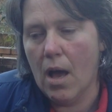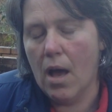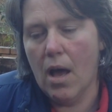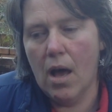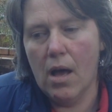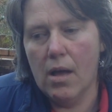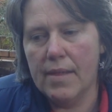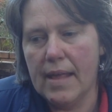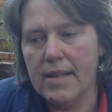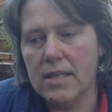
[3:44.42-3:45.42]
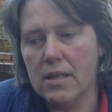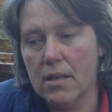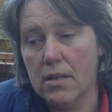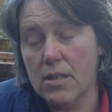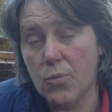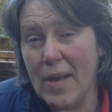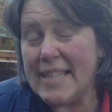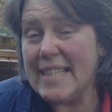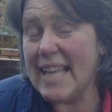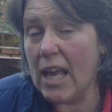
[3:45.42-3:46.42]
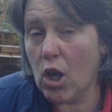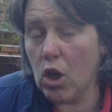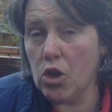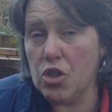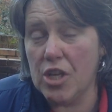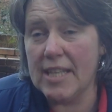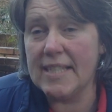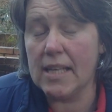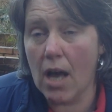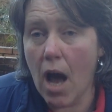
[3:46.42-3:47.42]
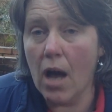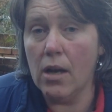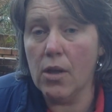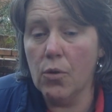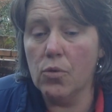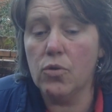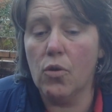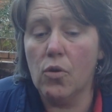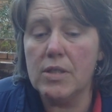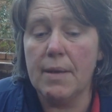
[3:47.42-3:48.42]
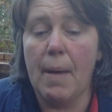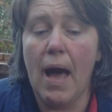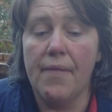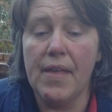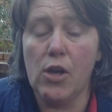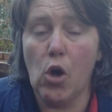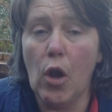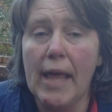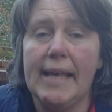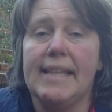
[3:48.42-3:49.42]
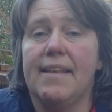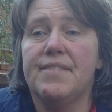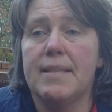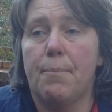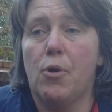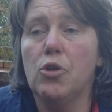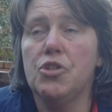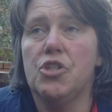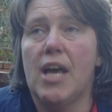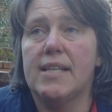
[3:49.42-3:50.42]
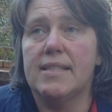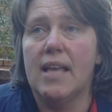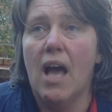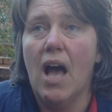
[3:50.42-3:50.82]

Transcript: that the Swiss psychologist Carl Jung talks about the collective subconscious,